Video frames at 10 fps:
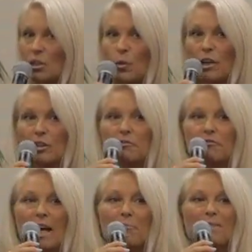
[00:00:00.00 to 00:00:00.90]
Where the
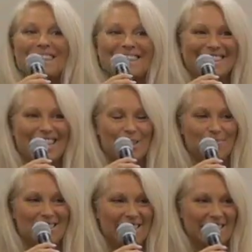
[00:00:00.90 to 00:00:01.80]
feminine
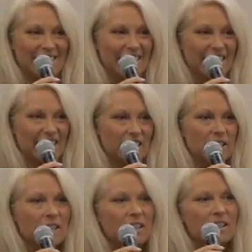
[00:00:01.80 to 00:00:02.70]
comes in here
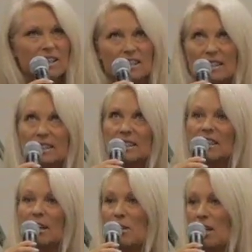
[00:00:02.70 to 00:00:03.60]
is
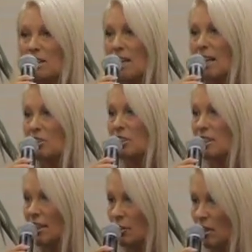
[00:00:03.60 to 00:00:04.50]
I'm not attached to
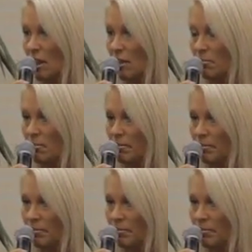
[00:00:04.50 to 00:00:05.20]
the outcome.